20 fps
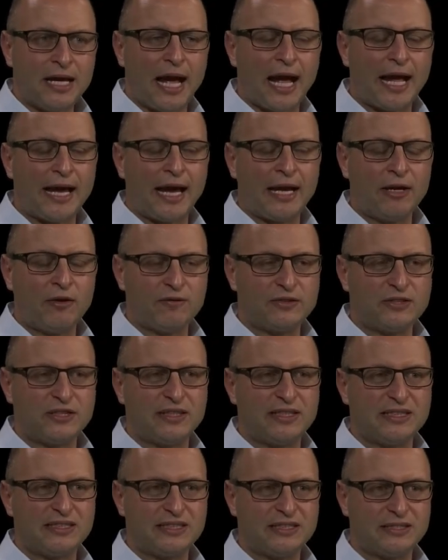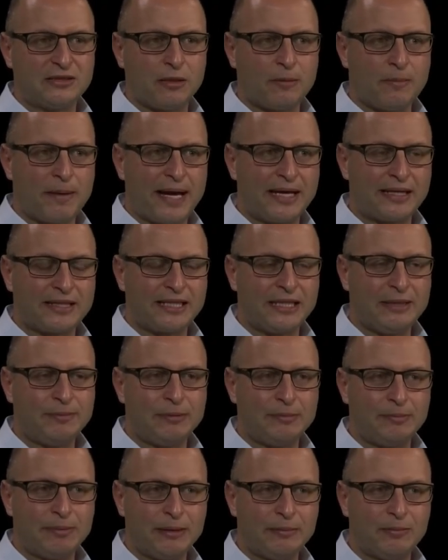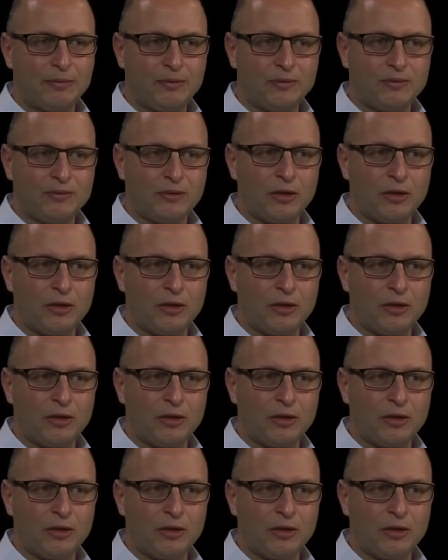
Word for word: and obviously this is about keeping people